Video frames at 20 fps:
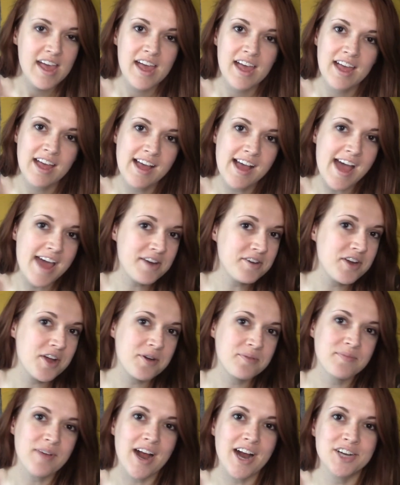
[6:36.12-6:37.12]
I don't know.
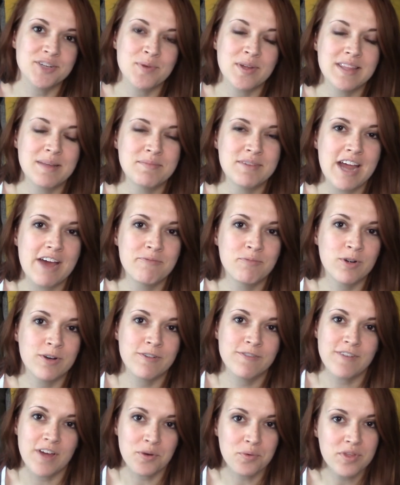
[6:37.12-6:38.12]
I just want them to have more
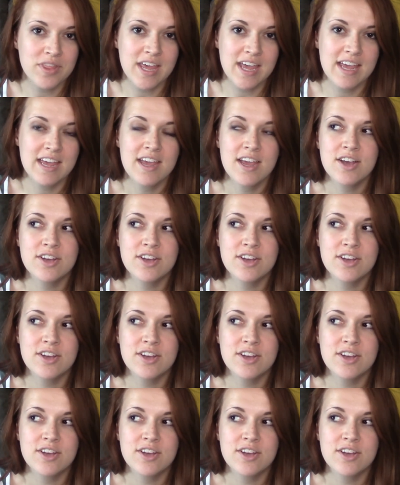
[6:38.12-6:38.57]
fun with it.